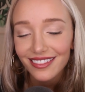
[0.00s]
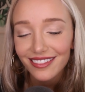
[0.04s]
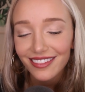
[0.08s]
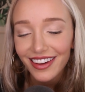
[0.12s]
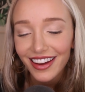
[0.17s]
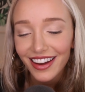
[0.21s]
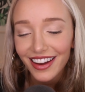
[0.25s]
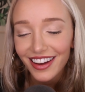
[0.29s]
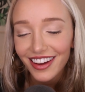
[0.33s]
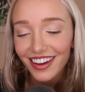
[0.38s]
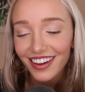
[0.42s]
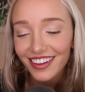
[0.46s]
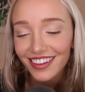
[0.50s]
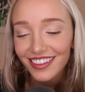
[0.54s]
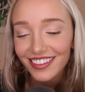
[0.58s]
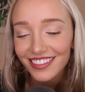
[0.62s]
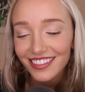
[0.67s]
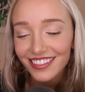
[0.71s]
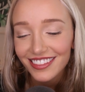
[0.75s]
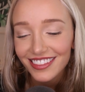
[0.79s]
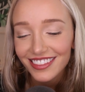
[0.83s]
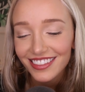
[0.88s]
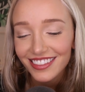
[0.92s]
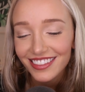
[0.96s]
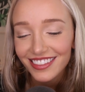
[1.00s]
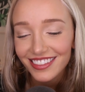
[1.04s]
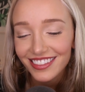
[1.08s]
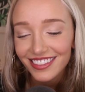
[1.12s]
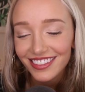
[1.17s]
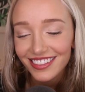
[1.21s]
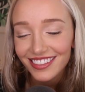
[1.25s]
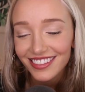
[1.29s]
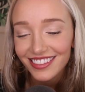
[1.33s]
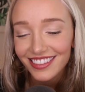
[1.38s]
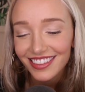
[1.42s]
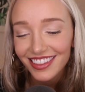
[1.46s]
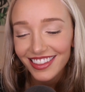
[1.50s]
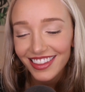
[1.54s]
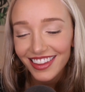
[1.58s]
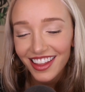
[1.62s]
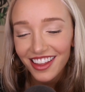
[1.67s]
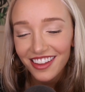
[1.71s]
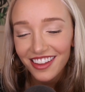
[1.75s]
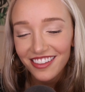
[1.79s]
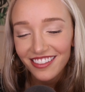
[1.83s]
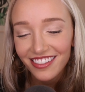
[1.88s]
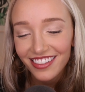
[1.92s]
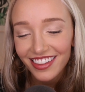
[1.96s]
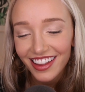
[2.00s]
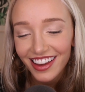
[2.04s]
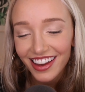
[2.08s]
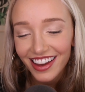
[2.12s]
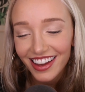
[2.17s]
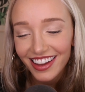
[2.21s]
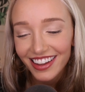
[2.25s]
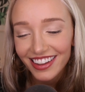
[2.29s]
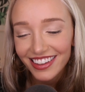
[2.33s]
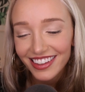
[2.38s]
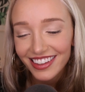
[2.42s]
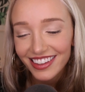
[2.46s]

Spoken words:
Wow. Love that.